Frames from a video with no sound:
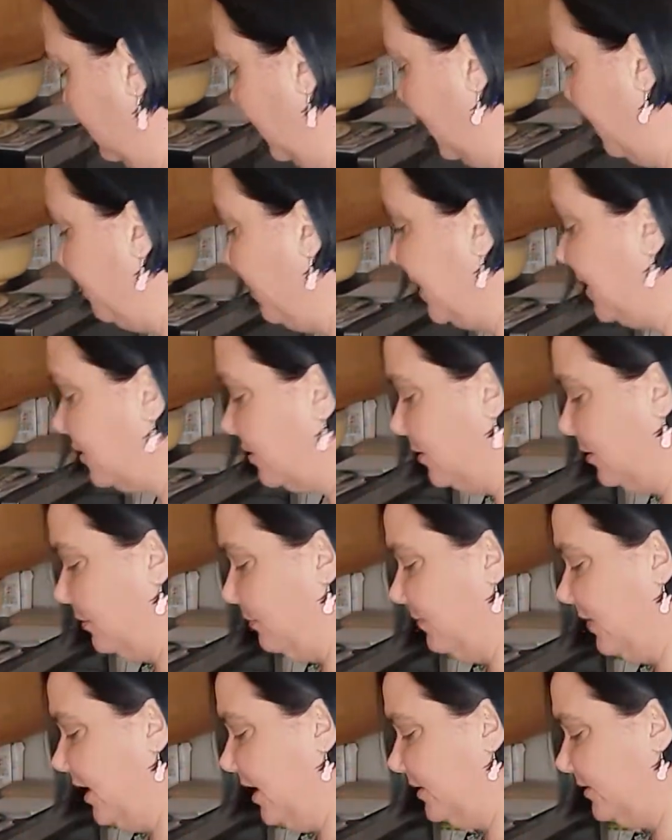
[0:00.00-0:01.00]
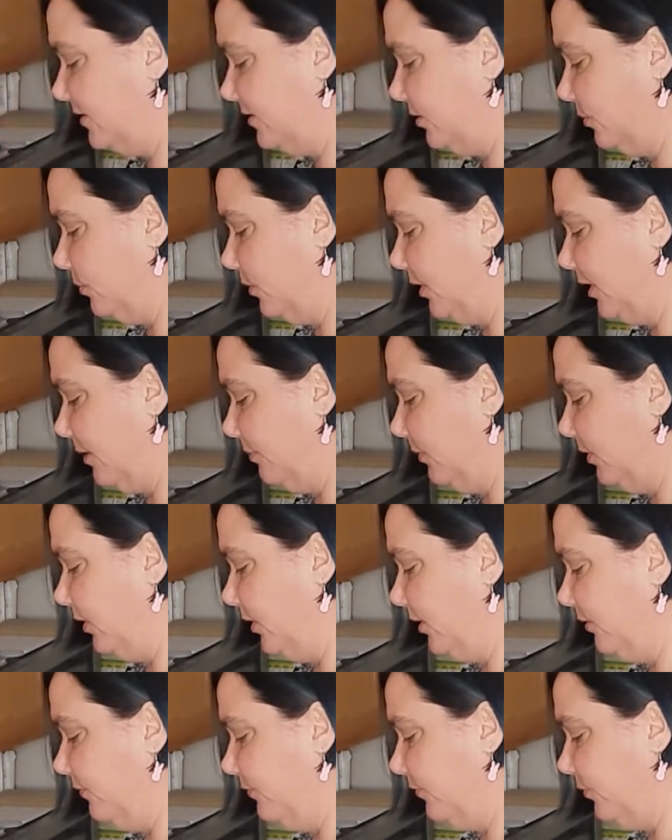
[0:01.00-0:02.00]
Beat them, that's the word I'm
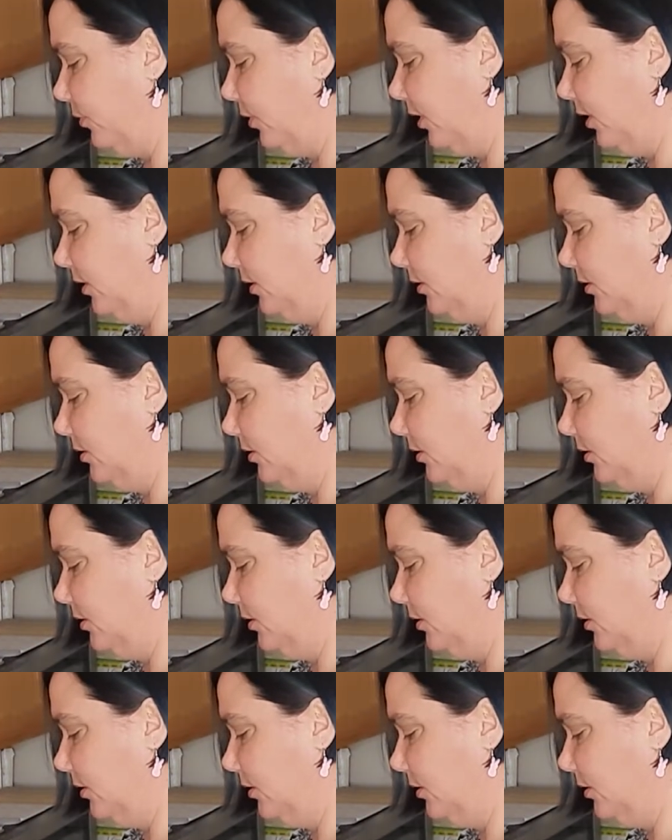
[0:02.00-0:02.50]
looking for.